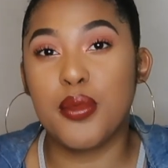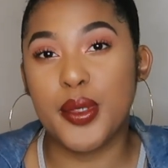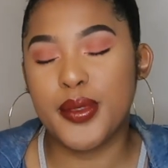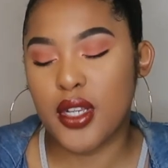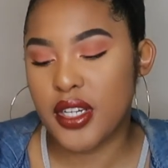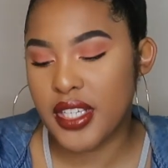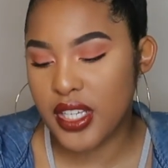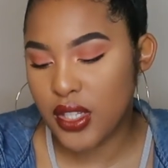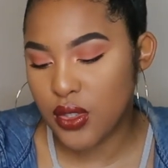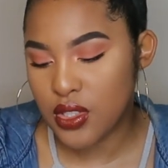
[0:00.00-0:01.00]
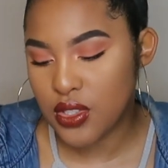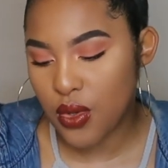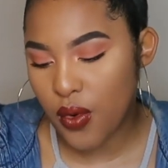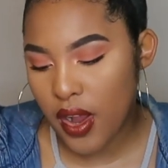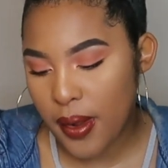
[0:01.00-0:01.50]
boobs started to get a little
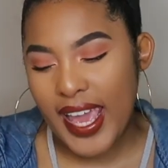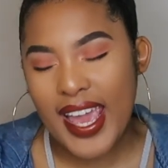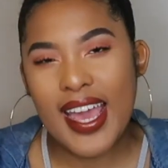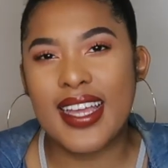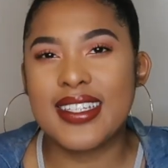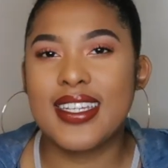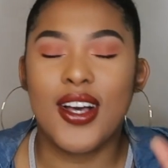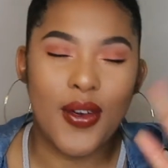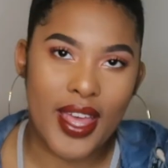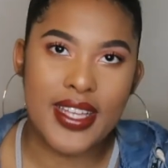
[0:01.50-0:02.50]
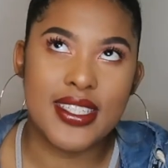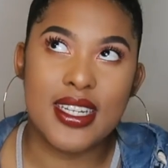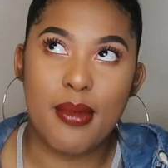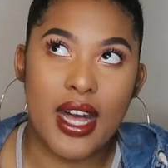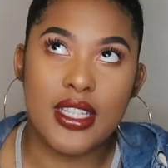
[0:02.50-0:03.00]
sore. And okay,
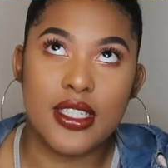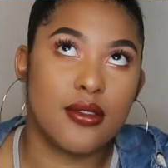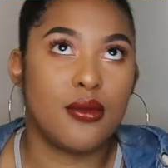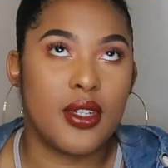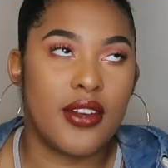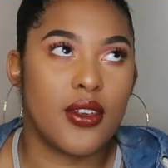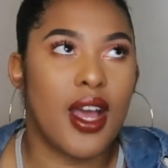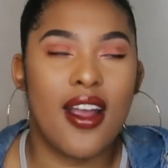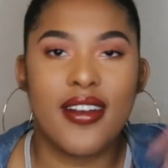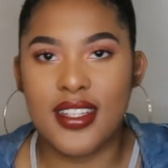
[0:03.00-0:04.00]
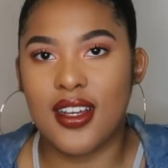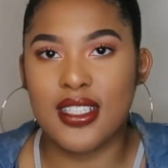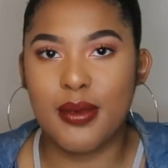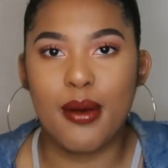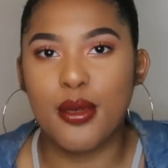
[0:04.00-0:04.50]
TMI alert, whatever, I already
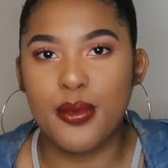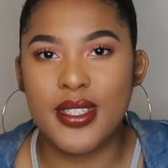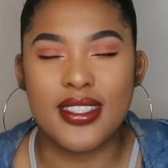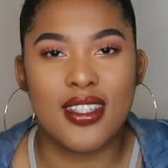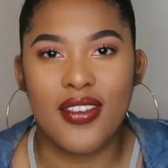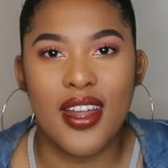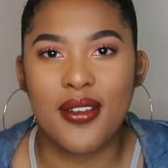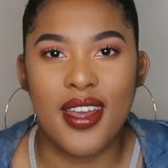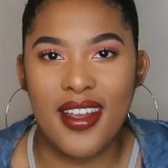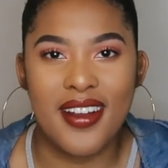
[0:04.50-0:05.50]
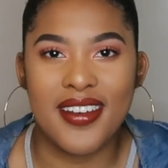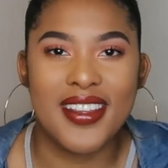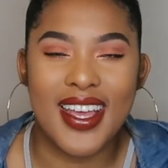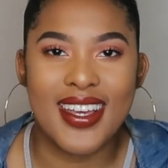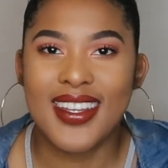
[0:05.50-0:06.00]
talked about boobs and stuff, I don't
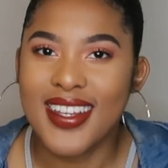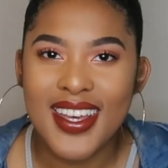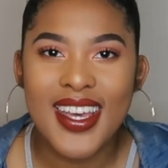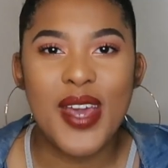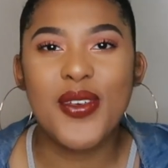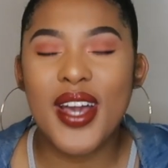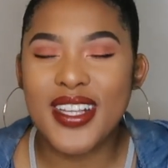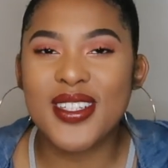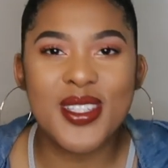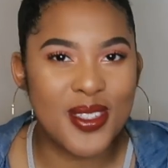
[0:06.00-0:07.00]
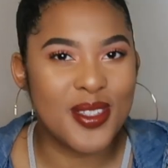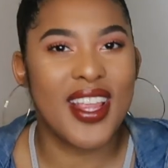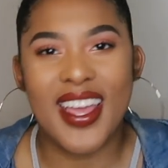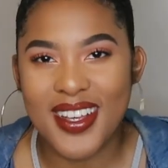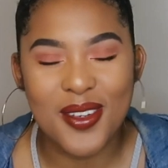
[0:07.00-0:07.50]
care. Like, if you guys are
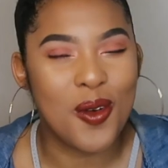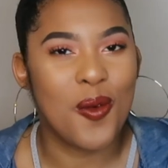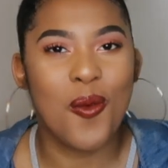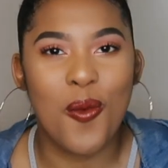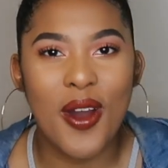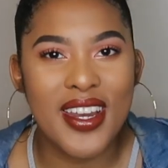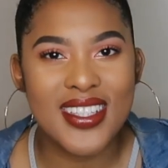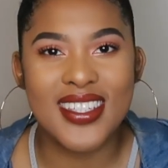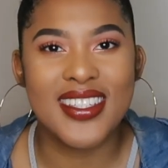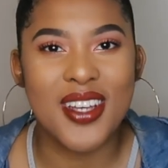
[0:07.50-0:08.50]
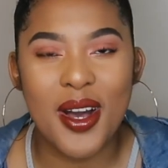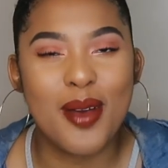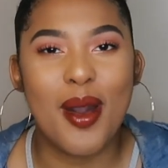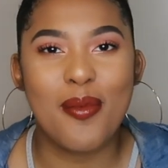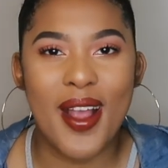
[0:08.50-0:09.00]
like wanting to
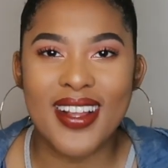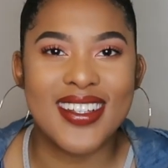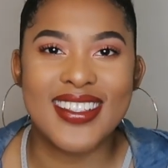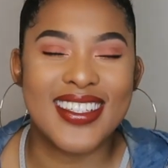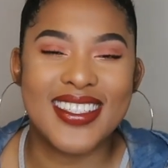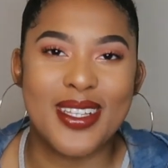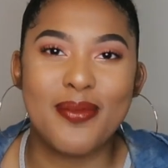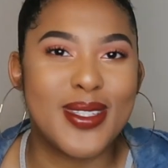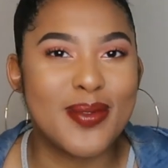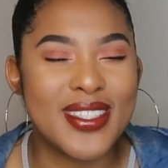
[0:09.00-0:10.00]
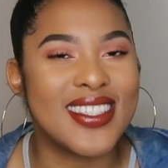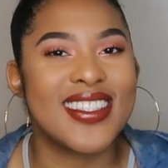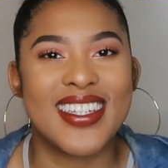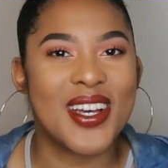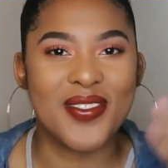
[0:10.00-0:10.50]
talk about pregnancy symptoms
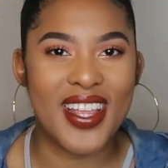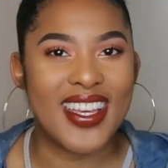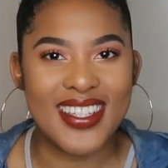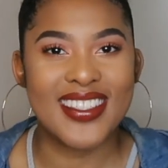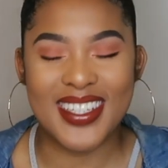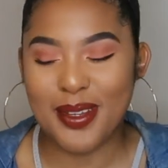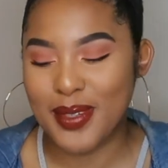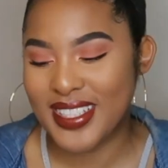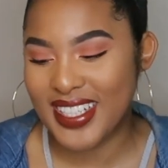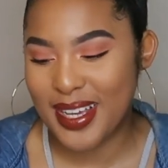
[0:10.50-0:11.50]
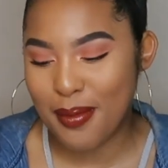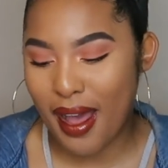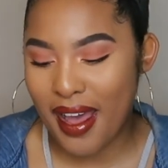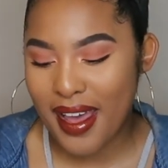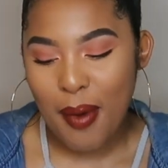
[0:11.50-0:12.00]
and stuff, like it's gonna be
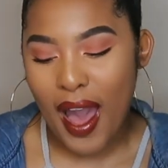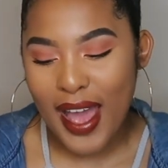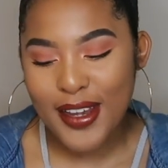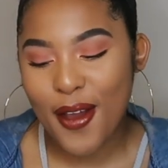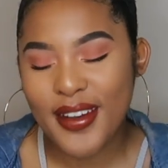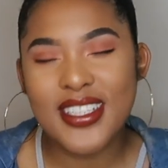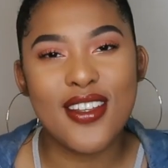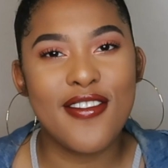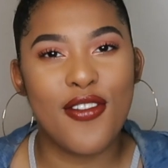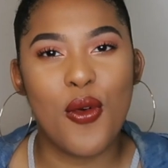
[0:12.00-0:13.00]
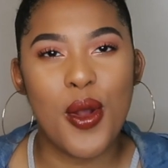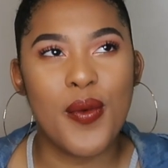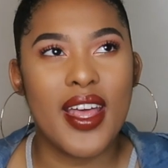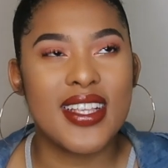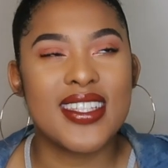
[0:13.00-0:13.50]
TMI. But I noticed in
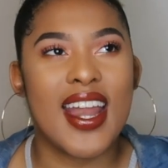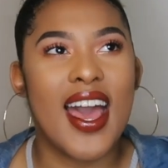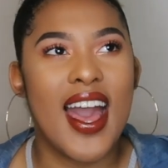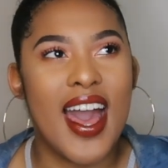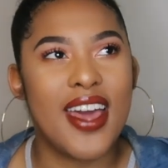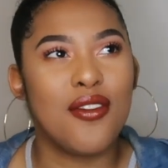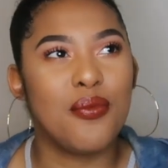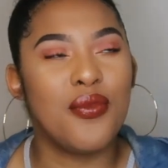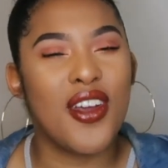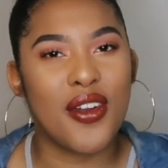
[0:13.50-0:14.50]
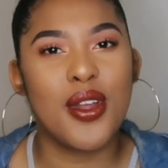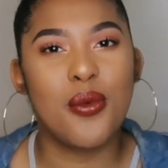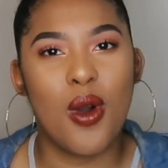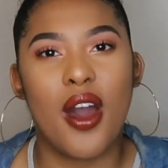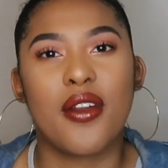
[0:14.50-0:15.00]
4 weeks that I had
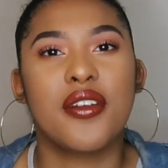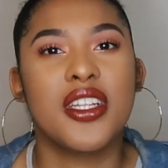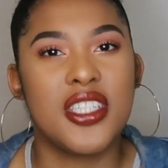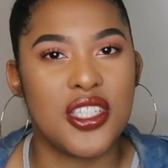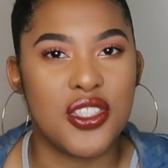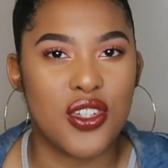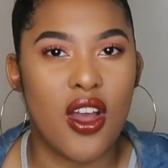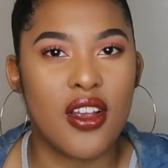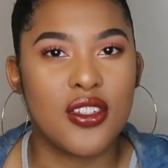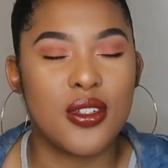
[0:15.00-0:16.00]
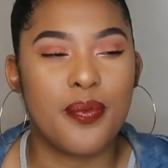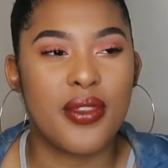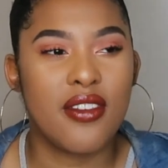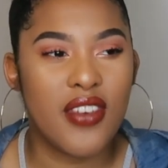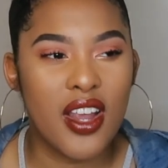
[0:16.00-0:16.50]
very watery discharge.
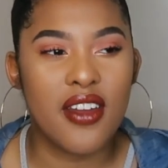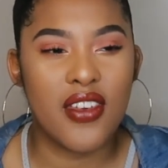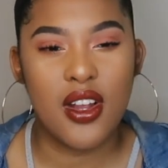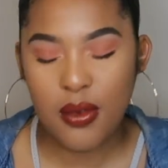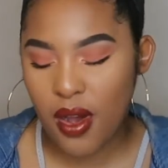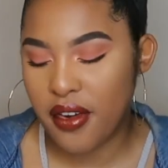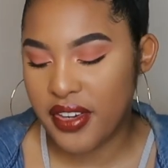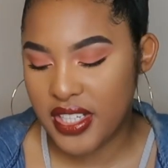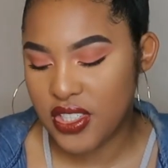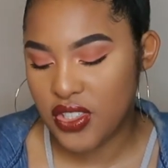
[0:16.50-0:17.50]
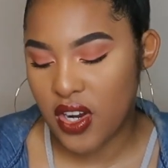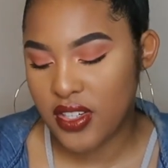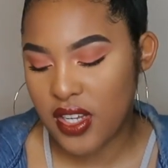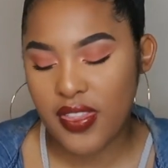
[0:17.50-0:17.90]
Very, very watery discharge.